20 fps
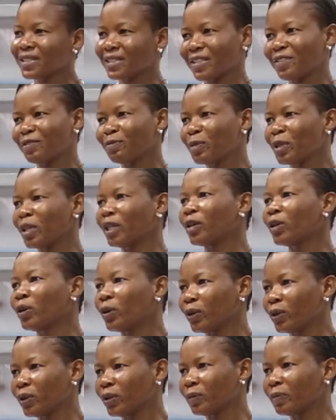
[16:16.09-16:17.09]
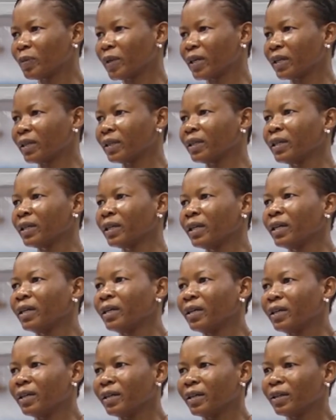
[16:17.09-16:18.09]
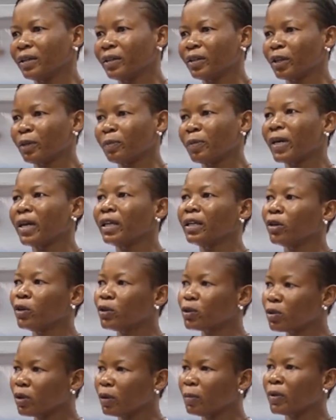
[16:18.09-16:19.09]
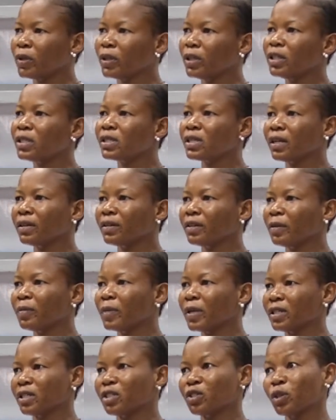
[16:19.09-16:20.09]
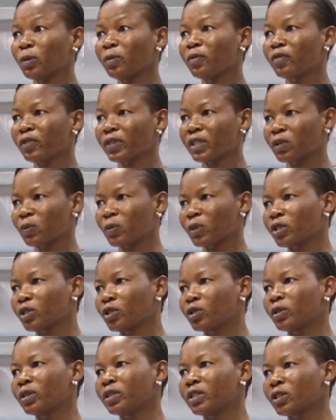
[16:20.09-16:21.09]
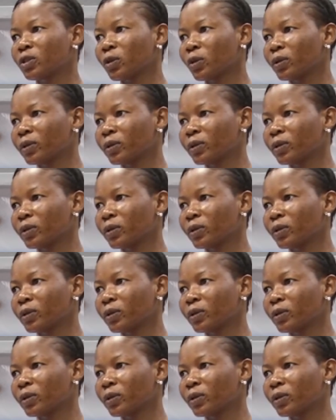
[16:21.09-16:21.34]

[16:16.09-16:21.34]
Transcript: give me a call on my number. And also I'm on Instagram as Trim Fit with Julie Sean.